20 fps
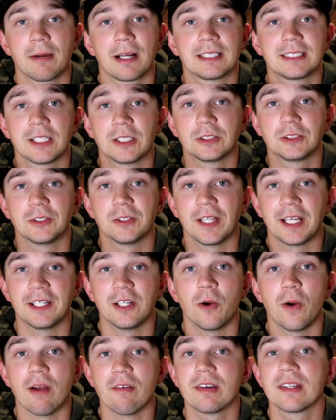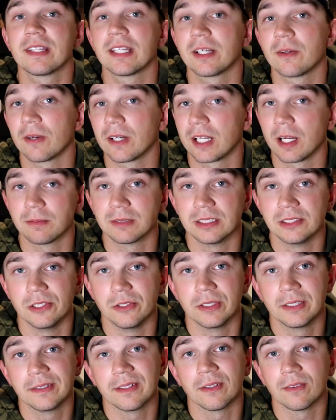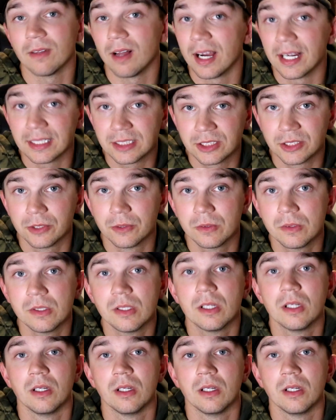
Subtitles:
tells you they know everything when it comes to tuning, they're lying to you.